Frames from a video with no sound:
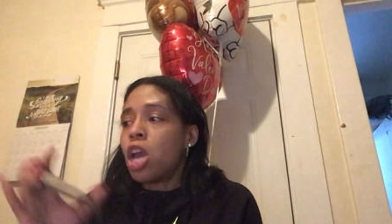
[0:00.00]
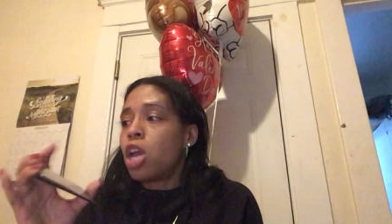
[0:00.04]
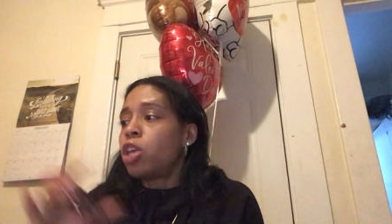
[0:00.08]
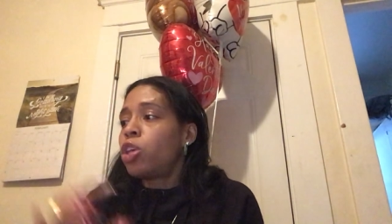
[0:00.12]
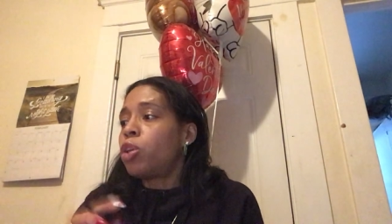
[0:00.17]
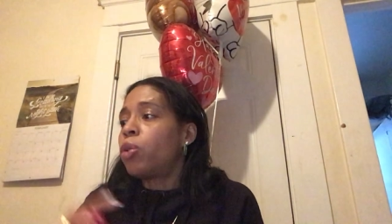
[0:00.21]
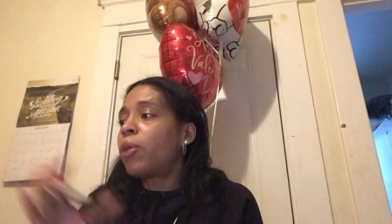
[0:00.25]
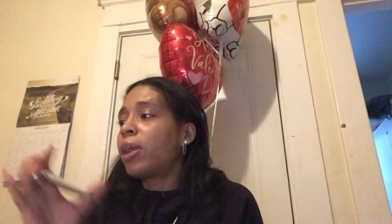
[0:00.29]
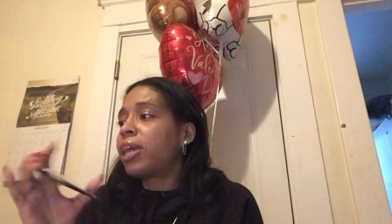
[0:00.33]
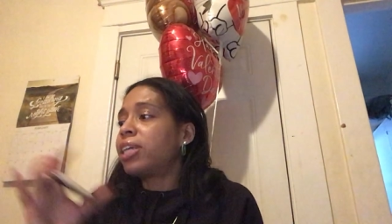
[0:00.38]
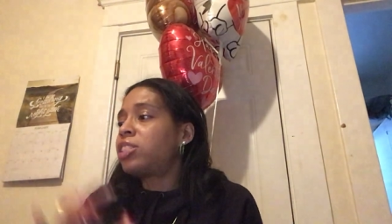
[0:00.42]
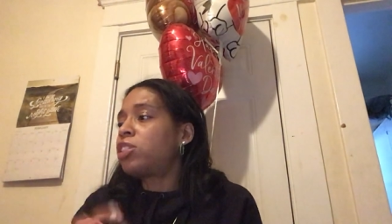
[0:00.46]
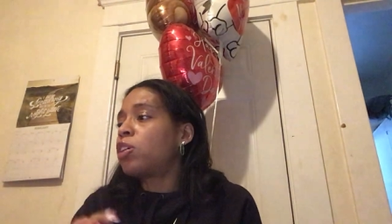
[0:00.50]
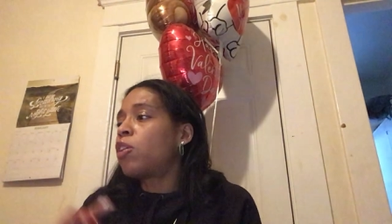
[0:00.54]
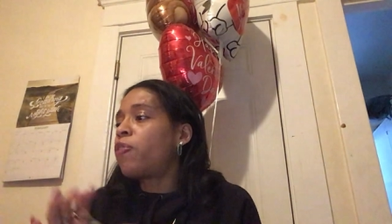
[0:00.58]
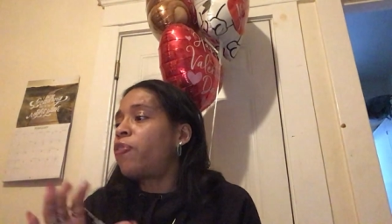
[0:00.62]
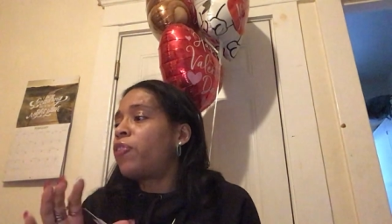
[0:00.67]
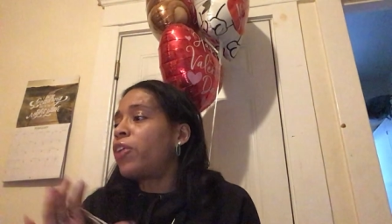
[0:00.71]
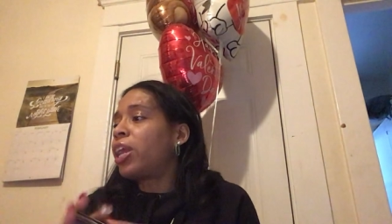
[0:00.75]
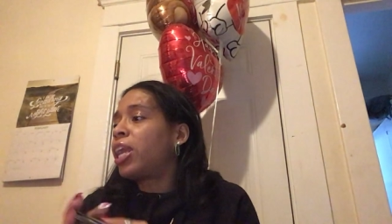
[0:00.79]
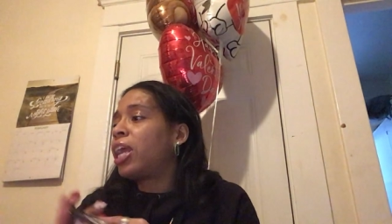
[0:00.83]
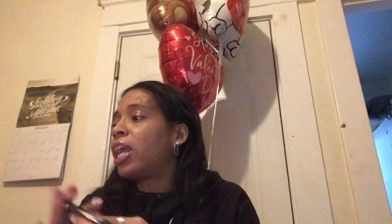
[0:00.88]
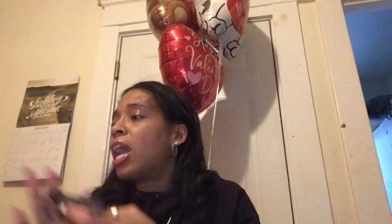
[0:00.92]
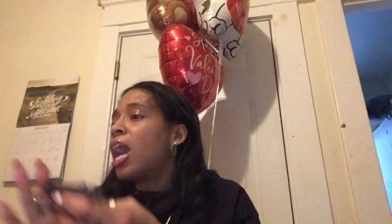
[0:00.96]
You guys, so
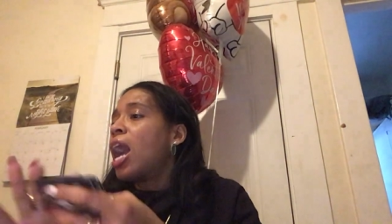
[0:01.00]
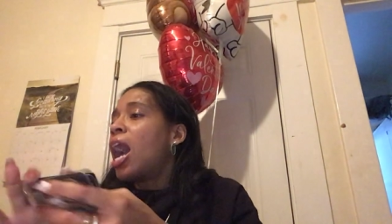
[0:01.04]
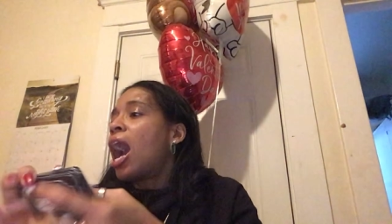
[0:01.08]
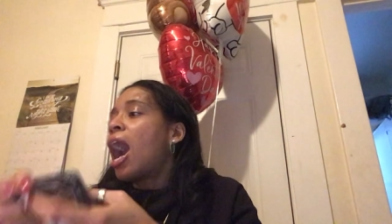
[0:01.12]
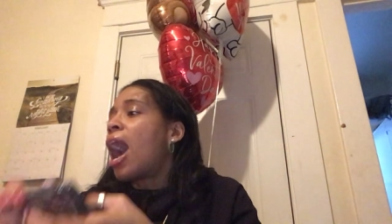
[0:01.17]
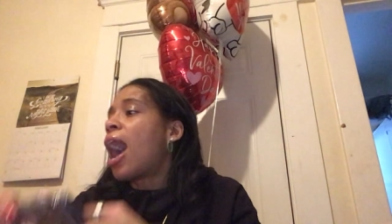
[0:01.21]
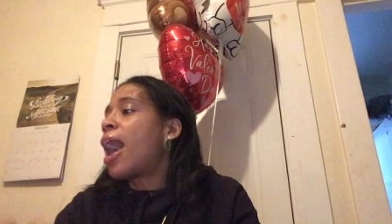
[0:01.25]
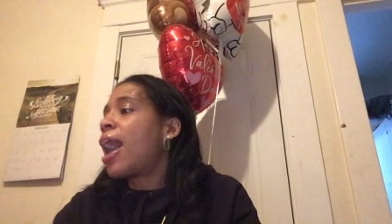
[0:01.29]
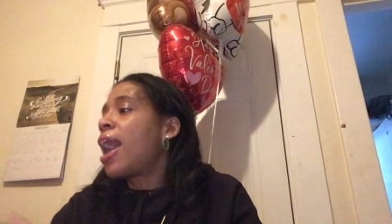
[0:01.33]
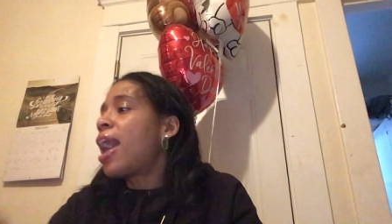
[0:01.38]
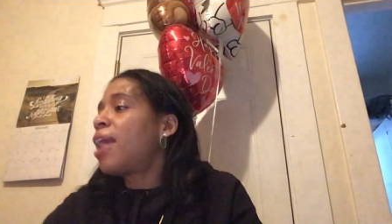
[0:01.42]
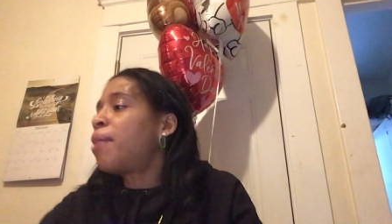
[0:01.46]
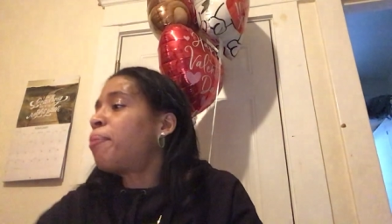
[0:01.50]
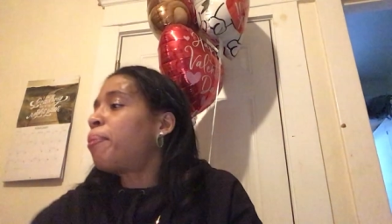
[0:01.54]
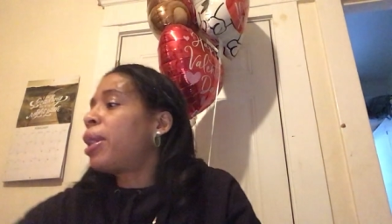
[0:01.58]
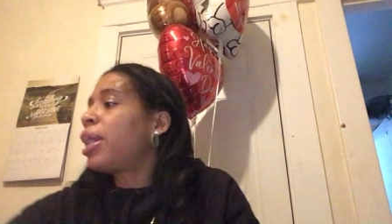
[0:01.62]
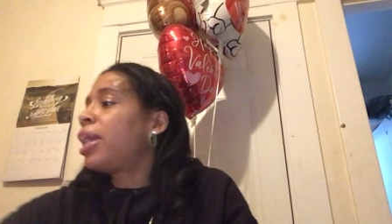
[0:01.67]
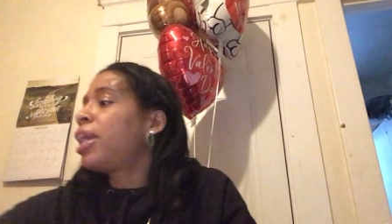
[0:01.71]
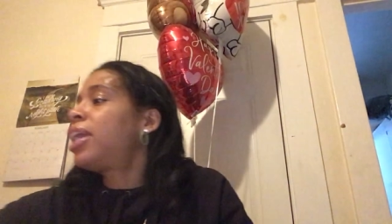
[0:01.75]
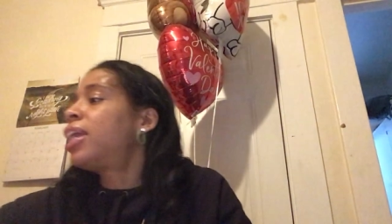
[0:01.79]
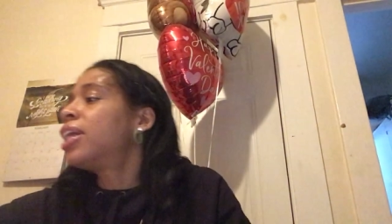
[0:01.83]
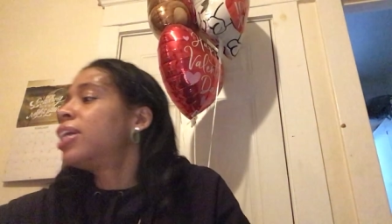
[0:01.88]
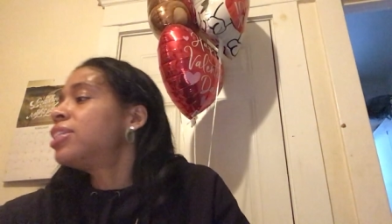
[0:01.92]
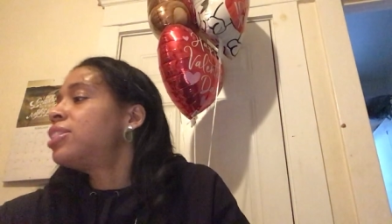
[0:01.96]
funny. I had
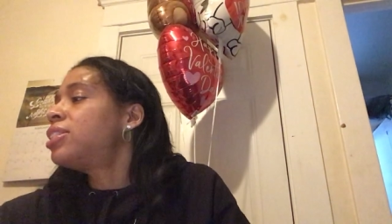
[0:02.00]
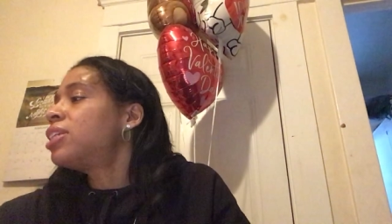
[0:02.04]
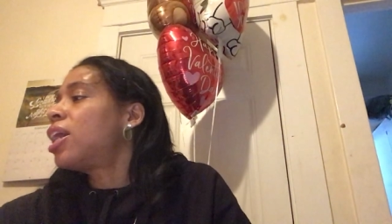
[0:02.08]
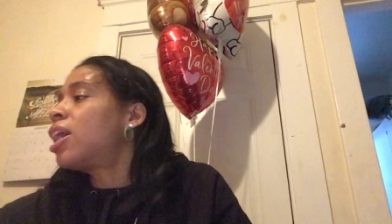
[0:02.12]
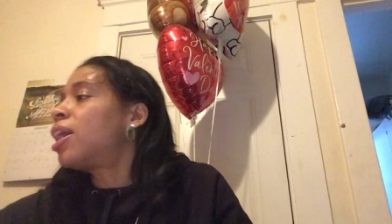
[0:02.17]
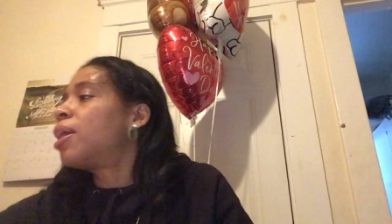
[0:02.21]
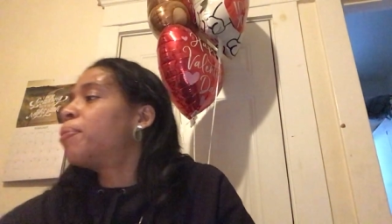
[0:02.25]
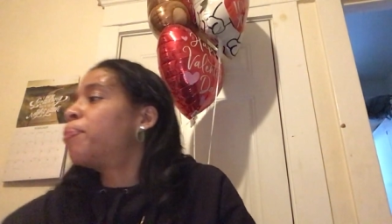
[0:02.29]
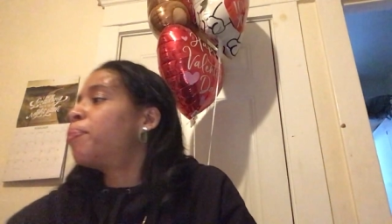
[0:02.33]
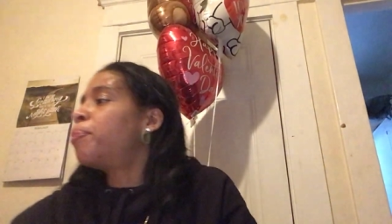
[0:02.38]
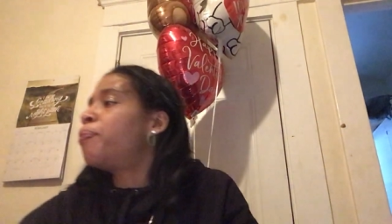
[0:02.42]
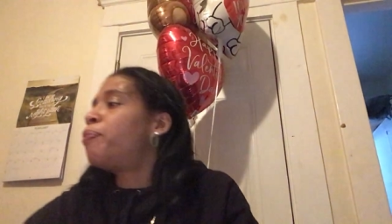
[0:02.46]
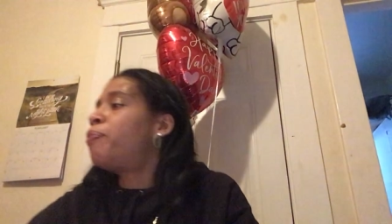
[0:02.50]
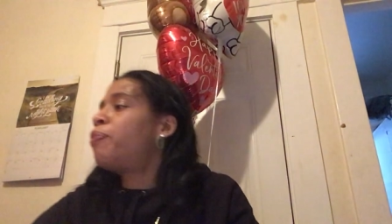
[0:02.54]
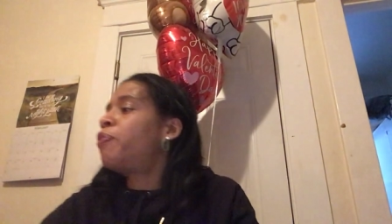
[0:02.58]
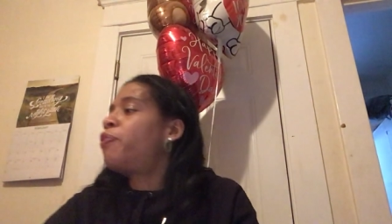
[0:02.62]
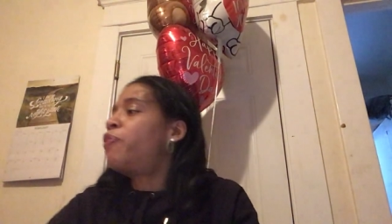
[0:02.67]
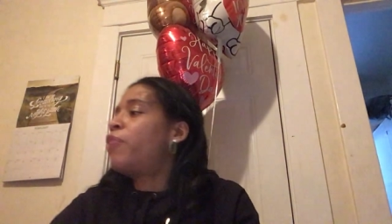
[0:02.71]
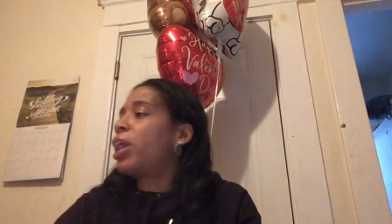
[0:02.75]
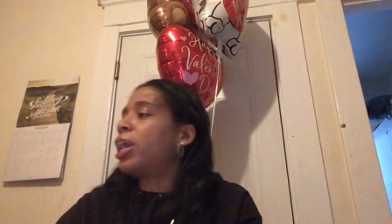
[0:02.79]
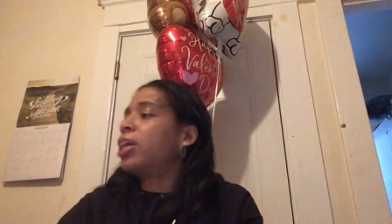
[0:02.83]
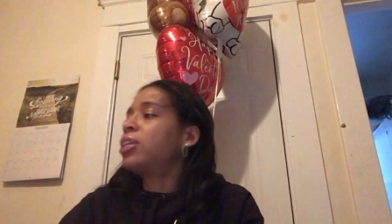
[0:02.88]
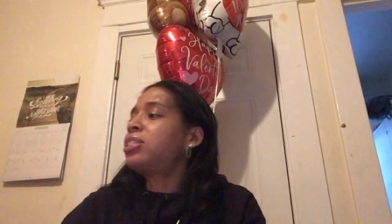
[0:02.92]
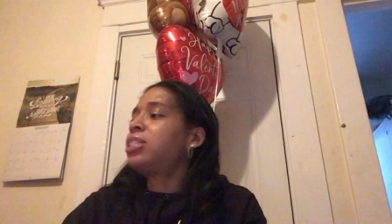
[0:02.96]
my kids'
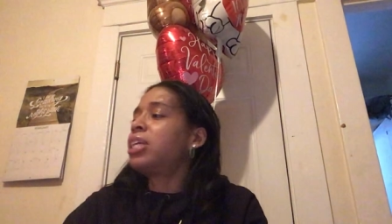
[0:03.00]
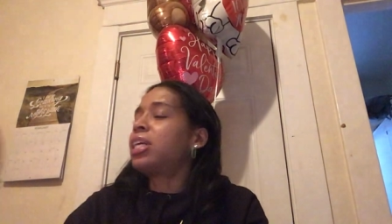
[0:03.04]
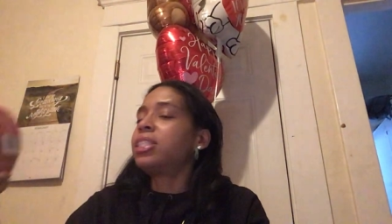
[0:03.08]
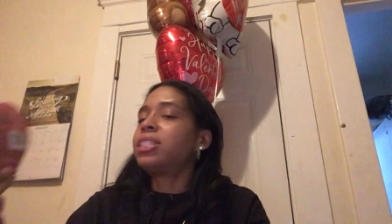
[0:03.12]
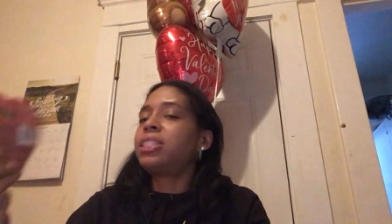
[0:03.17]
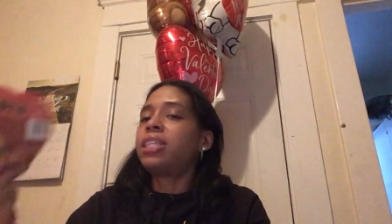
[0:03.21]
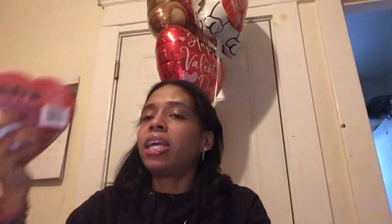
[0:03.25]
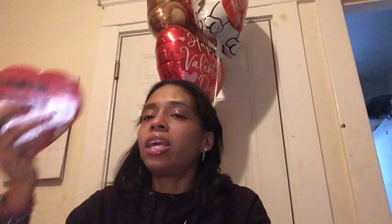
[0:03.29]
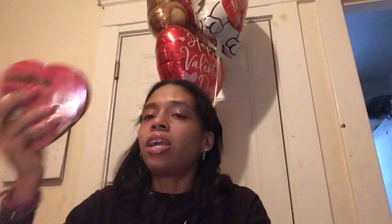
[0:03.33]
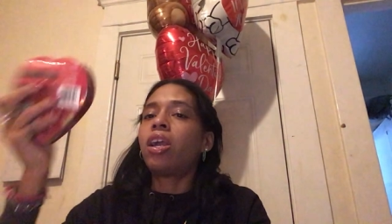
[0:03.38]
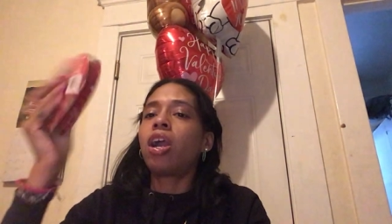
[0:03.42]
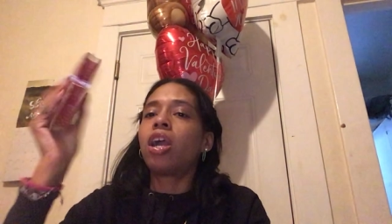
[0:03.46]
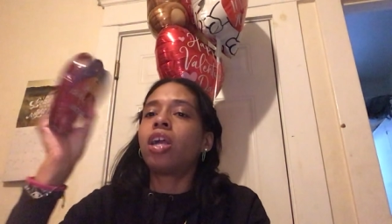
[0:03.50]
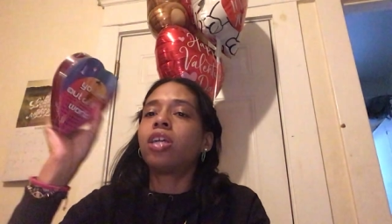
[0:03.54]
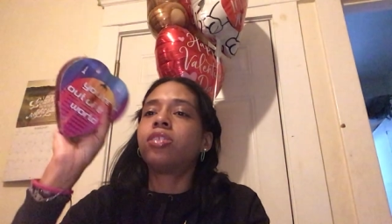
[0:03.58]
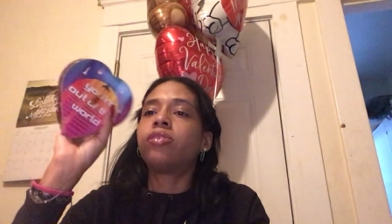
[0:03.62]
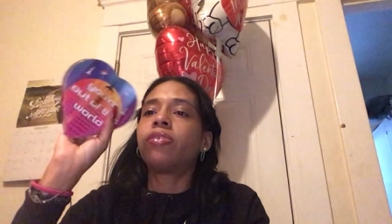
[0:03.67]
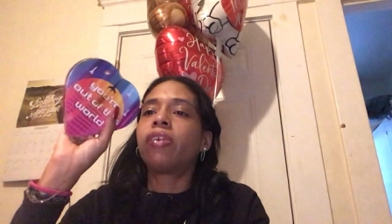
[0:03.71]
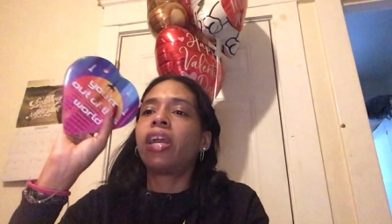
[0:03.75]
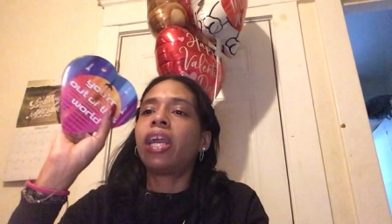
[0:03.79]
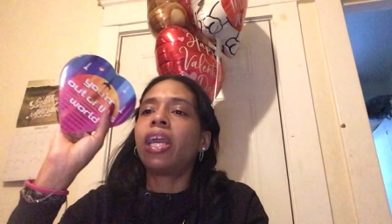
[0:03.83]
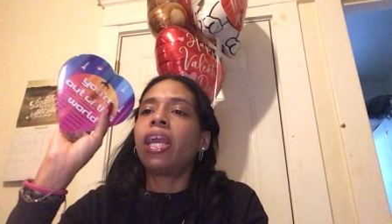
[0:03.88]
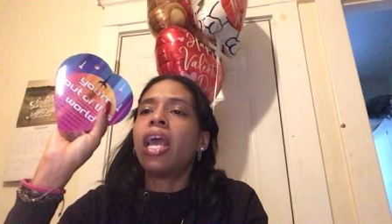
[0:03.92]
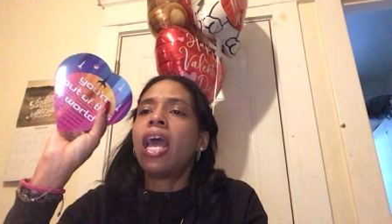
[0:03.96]
Valentine's Day cards,
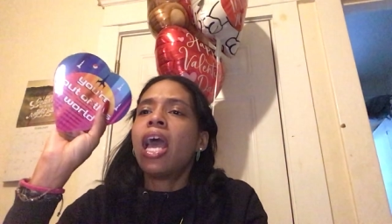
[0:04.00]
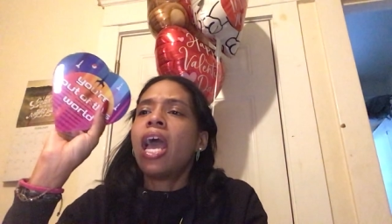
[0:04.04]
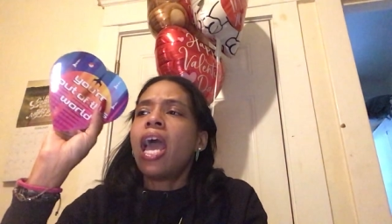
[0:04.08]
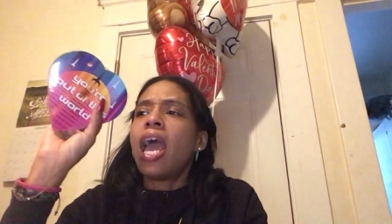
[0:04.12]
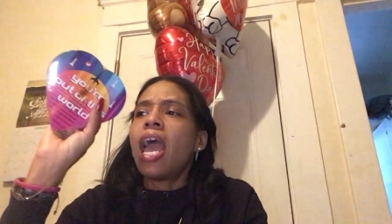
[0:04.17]
right?